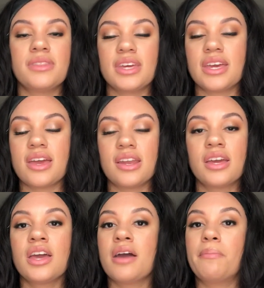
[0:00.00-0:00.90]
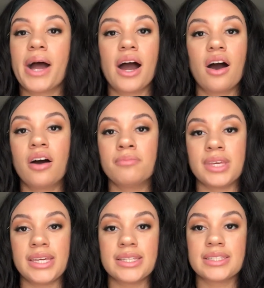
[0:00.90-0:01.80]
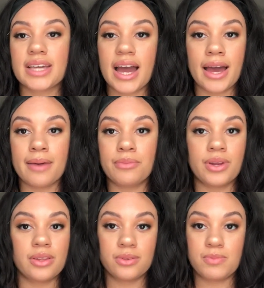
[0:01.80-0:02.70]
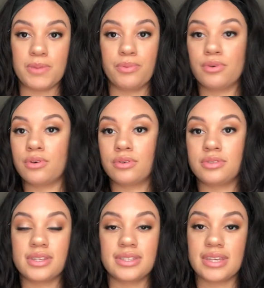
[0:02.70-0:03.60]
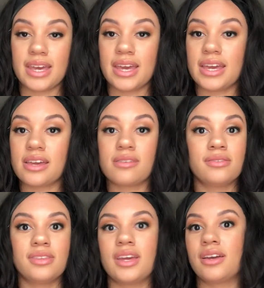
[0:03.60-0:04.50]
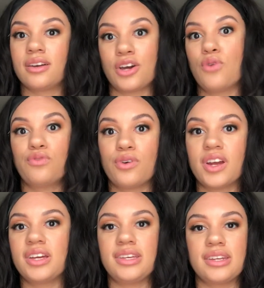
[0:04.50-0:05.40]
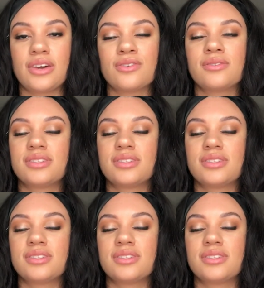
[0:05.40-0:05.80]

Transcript: then by all means, I'm one of those people to say that go for it, you know?